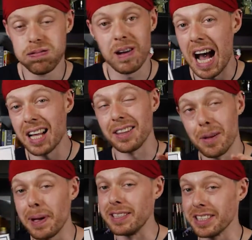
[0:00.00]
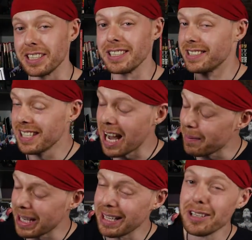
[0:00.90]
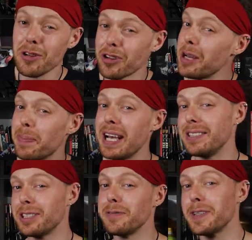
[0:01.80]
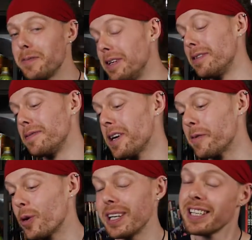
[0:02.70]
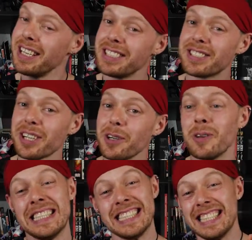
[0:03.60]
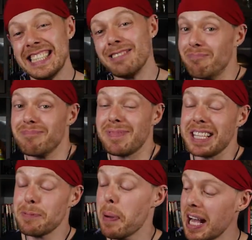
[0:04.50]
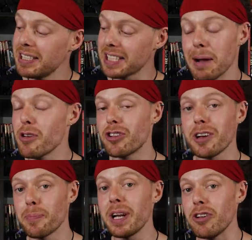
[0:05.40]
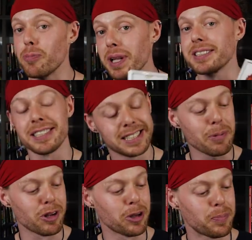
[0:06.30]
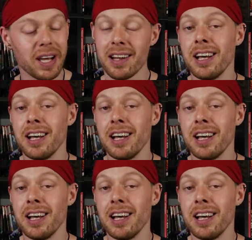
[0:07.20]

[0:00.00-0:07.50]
And the pins are good. I mean, usually a pin, £2.50 to £5, so it depends how much you like Bleach, but that's an exceptionally good pin.